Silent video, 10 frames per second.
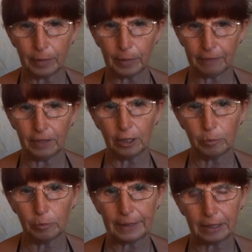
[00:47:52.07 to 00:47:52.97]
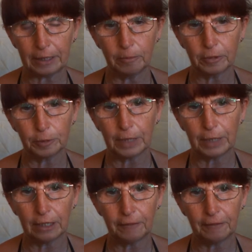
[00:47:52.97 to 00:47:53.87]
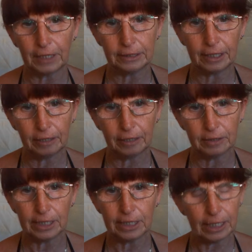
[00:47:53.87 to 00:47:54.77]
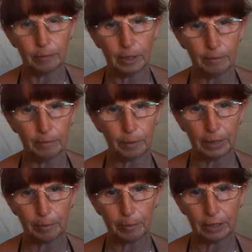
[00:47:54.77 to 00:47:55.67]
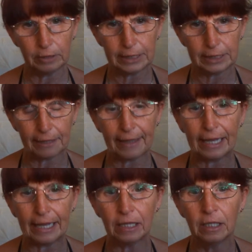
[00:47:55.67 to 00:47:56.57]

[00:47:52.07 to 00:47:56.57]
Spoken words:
but if you go back and watch my live yesterday, you'll see why I'm a bit opposed to that.